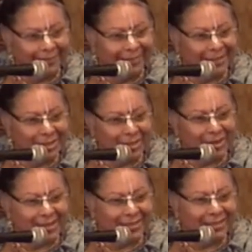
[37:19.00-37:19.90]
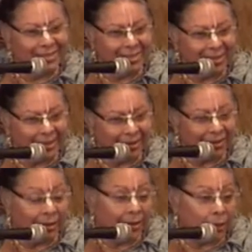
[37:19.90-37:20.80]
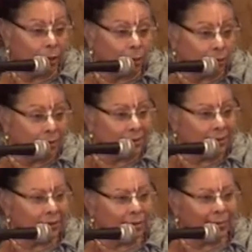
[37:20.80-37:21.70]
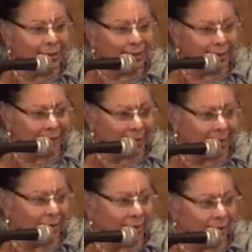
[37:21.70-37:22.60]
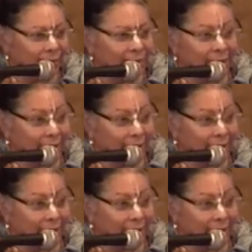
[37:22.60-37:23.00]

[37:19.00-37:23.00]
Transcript: in this transcendental anger, it looks a little bit like the anger that we